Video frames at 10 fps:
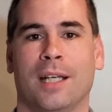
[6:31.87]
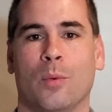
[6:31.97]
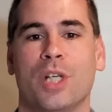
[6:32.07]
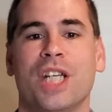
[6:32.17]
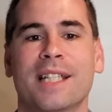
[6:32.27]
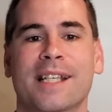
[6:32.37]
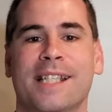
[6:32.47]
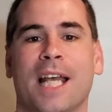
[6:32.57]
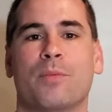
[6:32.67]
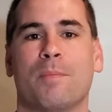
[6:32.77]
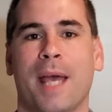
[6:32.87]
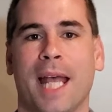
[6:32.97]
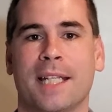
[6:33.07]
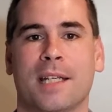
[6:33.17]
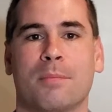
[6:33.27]
When Jesus said,
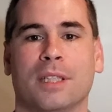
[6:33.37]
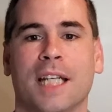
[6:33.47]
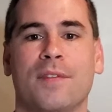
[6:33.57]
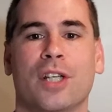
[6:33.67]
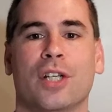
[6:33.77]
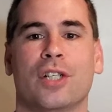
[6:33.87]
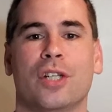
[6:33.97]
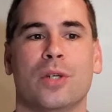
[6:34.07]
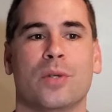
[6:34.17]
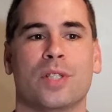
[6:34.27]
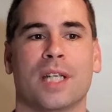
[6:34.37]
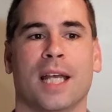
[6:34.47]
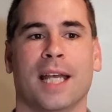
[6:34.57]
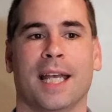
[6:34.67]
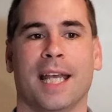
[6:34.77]
repent and believe the good news,
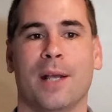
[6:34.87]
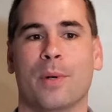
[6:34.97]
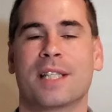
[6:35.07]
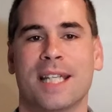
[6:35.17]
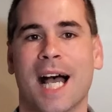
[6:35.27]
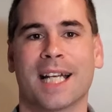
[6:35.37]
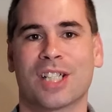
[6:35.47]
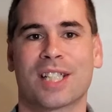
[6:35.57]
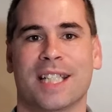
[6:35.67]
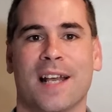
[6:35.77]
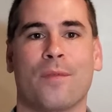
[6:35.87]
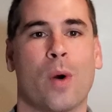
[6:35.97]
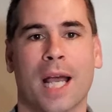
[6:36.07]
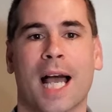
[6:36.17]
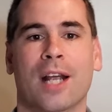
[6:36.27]
it was not just an
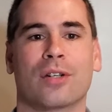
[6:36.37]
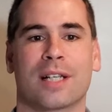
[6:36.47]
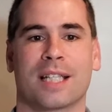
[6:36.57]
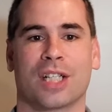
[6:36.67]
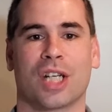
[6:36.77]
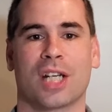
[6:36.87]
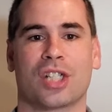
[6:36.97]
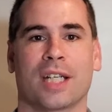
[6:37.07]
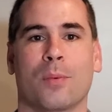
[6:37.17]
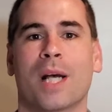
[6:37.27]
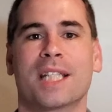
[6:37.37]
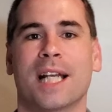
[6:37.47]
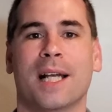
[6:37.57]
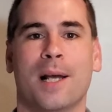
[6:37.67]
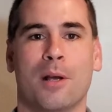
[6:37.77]
FYI or a suggestion. It wasn't
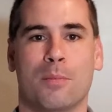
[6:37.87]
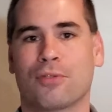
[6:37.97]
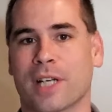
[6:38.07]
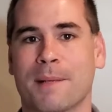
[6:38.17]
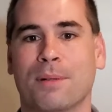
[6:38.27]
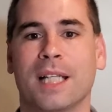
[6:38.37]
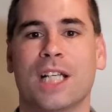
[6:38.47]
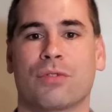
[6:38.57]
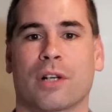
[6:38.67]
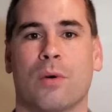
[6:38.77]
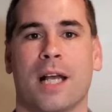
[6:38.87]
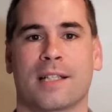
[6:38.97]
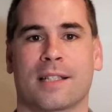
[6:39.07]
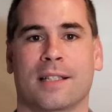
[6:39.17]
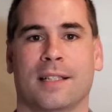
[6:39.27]
a pretty please
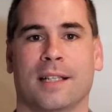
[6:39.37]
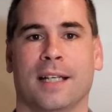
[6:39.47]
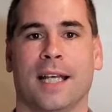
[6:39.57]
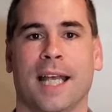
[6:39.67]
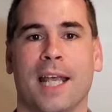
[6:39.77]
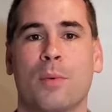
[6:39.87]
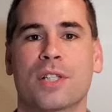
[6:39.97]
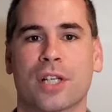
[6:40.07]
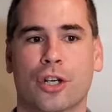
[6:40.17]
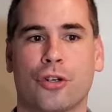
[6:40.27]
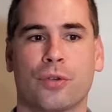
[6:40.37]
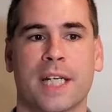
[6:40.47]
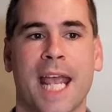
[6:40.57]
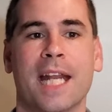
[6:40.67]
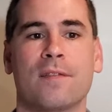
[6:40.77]
request. It was a
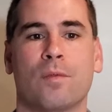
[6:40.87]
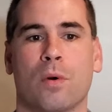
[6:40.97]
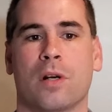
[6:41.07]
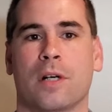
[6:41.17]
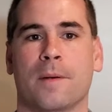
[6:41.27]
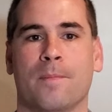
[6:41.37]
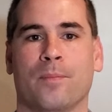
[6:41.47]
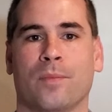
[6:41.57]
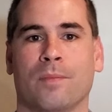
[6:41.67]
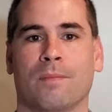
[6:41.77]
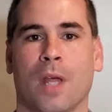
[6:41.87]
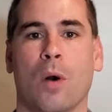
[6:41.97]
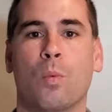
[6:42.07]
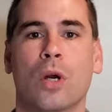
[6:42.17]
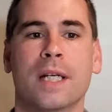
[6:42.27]
creative word,
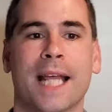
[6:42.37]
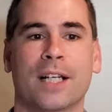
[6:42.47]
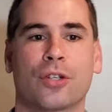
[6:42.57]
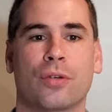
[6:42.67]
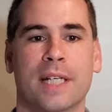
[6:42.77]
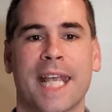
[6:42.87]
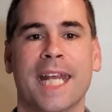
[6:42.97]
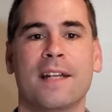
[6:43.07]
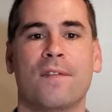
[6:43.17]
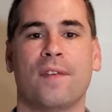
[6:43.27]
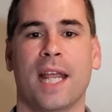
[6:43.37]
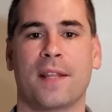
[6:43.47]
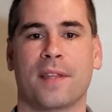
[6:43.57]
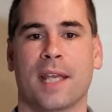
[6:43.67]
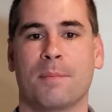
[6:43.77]
a word that created
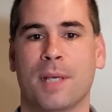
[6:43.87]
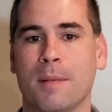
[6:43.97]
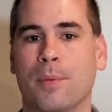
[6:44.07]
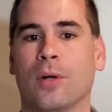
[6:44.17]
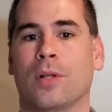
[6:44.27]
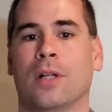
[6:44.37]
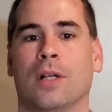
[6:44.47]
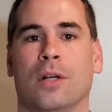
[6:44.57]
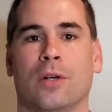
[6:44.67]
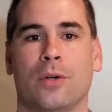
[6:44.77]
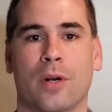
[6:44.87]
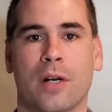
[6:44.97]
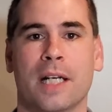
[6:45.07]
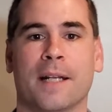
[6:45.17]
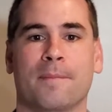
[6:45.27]
faith in people who
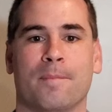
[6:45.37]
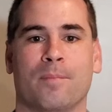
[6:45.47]
heard it.